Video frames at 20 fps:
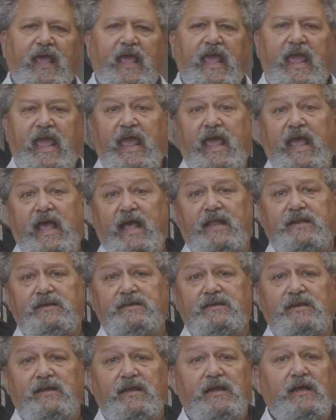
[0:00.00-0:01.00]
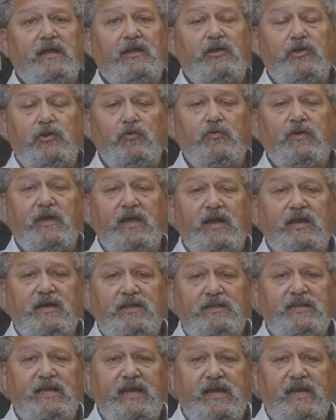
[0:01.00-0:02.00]
And you can
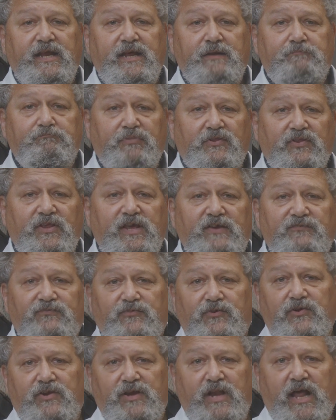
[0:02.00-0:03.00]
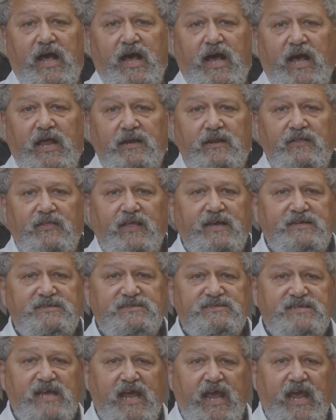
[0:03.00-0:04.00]
clean it, believe it or not, they
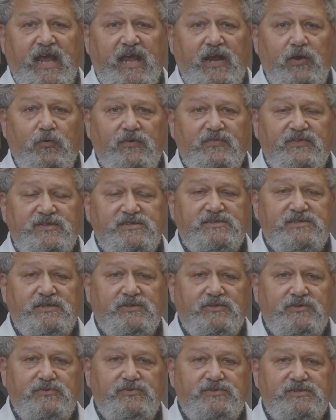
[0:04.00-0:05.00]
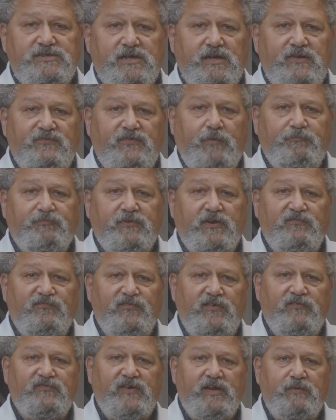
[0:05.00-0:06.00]
say, with a solution of up to
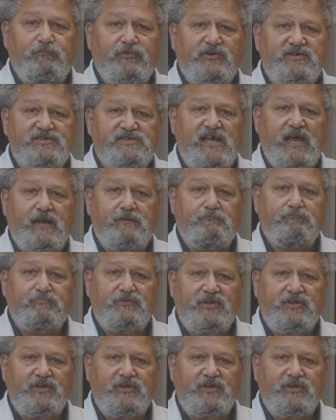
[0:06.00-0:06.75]
50%